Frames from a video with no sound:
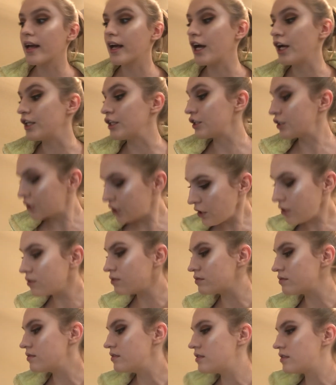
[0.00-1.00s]

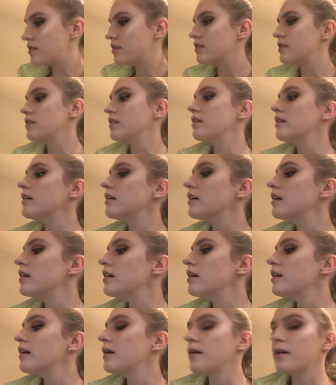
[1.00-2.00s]
concludes
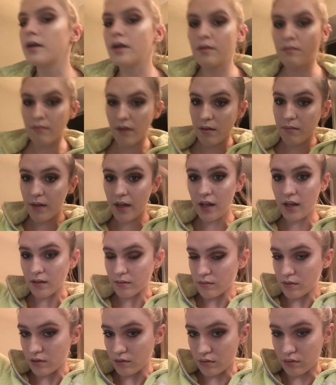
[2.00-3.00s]
my
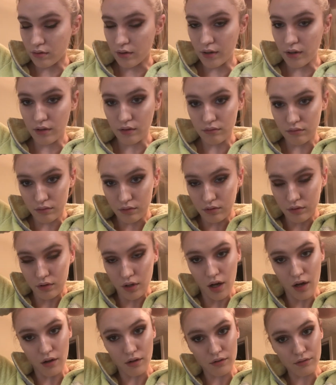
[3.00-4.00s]
makeup tutorial.
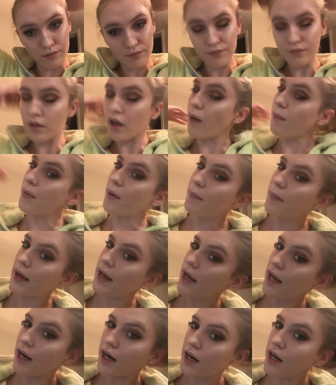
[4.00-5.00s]
So, put my
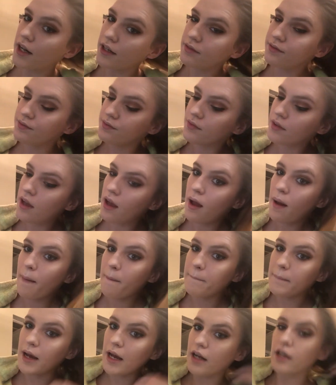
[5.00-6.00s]
hair down. My